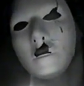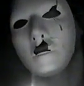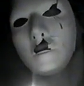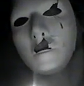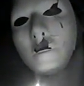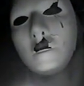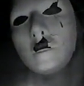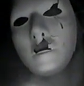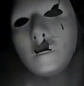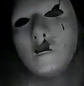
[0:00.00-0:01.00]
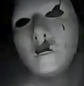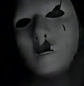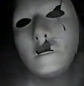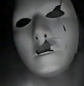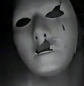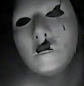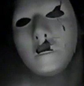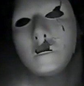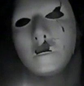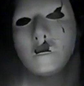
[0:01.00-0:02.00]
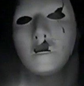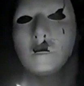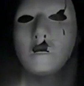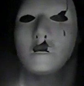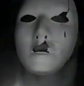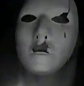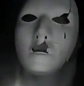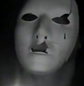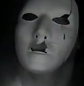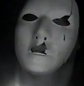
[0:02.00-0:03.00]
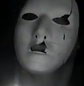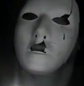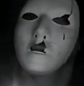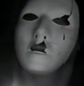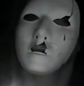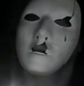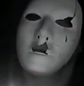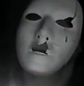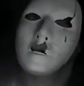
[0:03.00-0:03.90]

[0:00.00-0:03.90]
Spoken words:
Greetings, I am Goth Girl, 1989,